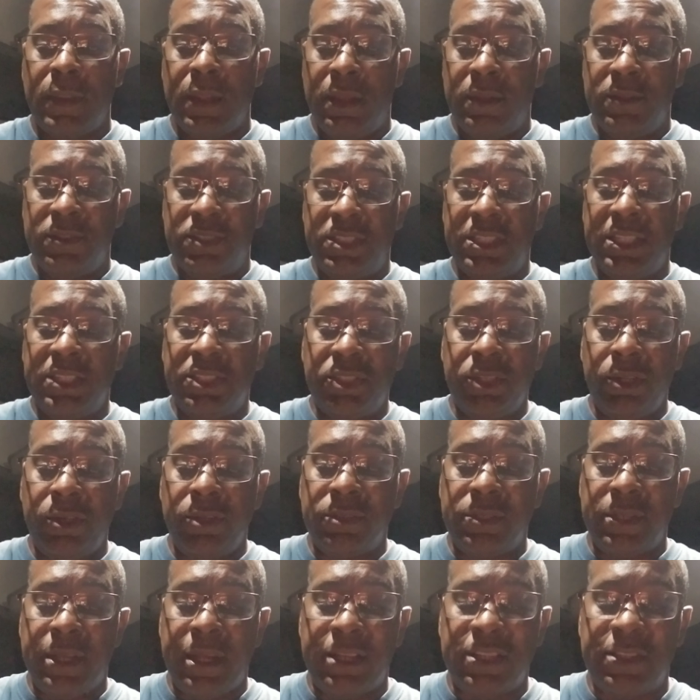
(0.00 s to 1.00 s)
6
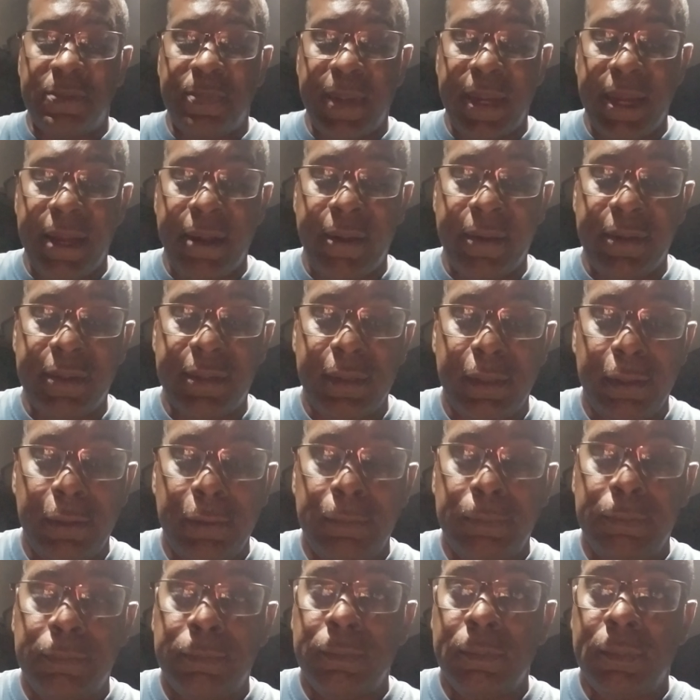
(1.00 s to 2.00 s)
years of experience.
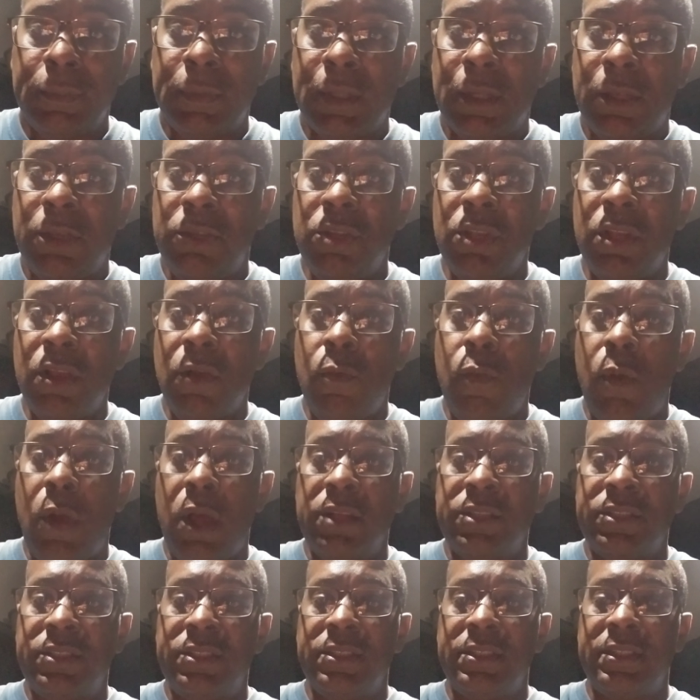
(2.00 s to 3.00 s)
You could
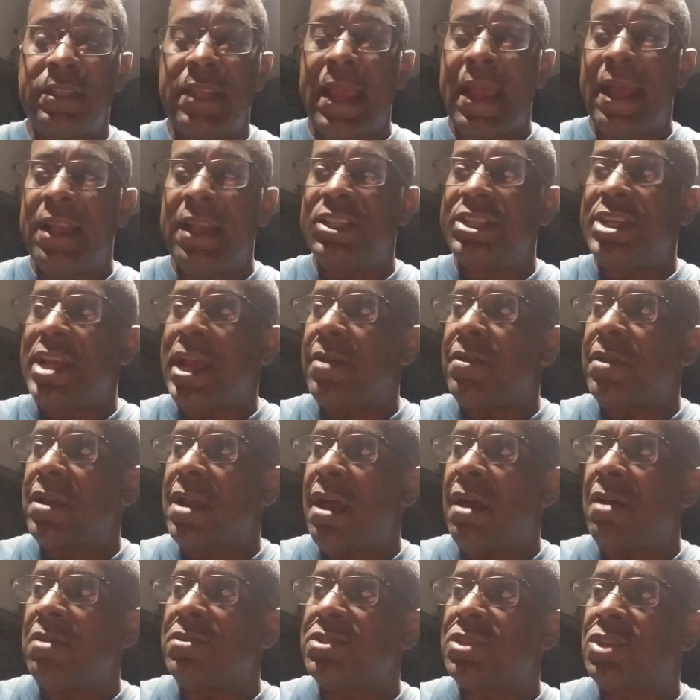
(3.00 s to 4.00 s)
watch this guy channel
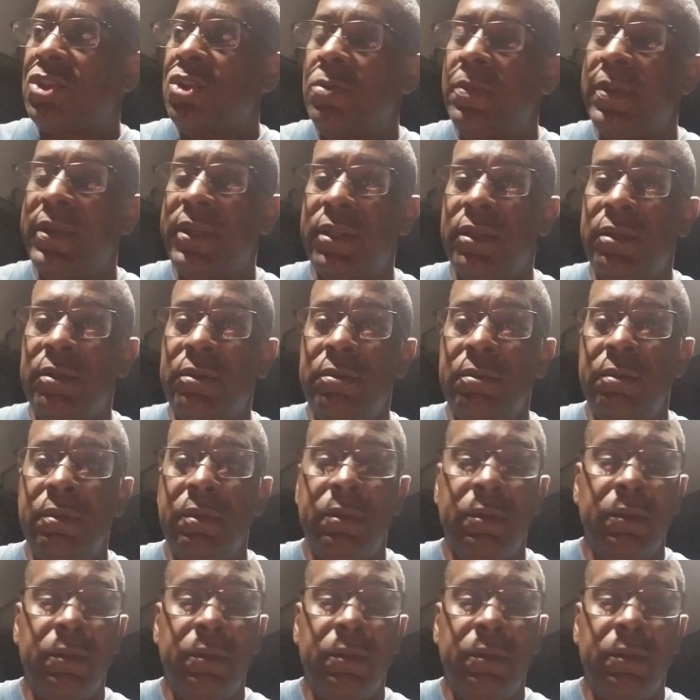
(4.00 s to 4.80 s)
called Scooby Doo.